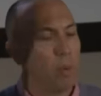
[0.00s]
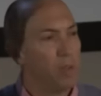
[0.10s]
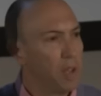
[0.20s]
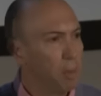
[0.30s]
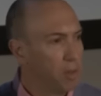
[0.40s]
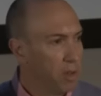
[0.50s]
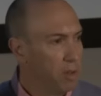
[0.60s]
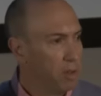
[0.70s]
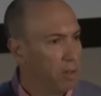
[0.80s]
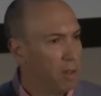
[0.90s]
perception
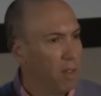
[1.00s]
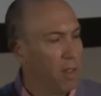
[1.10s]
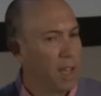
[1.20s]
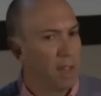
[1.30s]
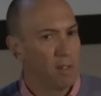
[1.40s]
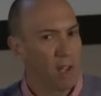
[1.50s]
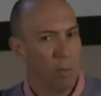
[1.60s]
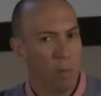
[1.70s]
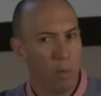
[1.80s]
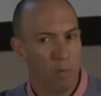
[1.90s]
than the
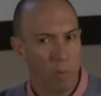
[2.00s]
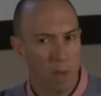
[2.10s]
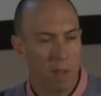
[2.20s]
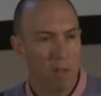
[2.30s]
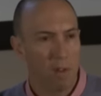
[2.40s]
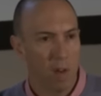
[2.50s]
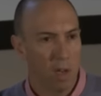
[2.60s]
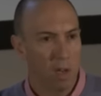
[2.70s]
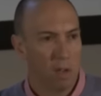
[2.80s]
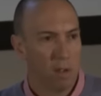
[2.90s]
same input from the other
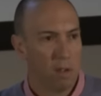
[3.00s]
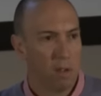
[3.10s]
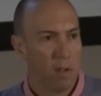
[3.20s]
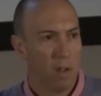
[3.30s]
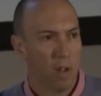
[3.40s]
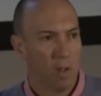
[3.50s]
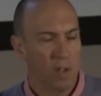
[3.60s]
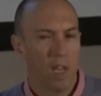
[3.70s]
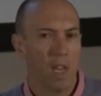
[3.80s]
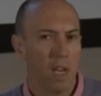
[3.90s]
side. I'll
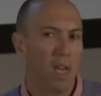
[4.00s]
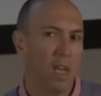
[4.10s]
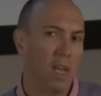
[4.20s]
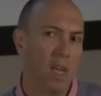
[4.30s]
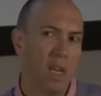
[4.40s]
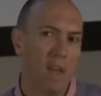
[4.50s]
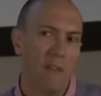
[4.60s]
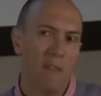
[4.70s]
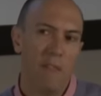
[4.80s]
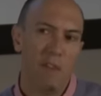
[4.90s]
say that again.
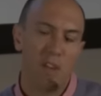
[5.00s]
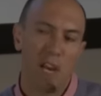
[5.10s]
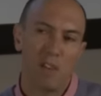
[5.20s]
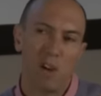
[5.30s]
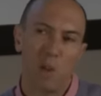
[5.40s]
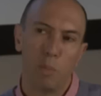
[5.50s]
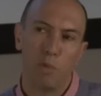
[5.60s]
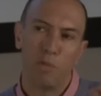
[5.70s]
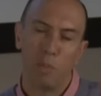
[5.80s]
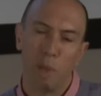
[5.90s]
The tactile
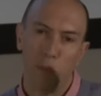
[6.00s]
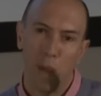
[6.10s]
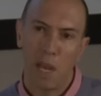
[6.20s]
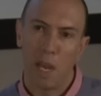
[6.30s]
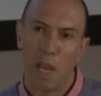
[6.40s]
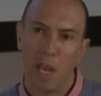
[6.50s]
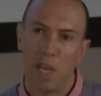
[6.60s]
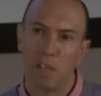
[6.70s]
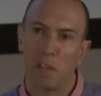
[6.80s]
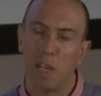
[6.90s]
input from their bad
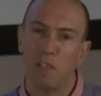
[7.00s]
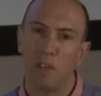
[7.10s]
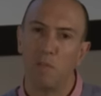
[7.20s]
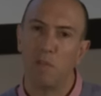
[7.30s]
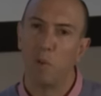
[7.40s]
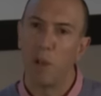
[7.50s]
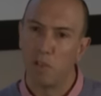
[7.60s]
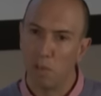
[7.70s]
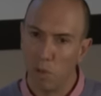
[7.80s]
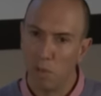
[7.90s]
hand is less
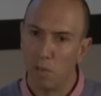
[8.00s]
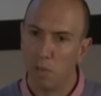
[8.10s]
influential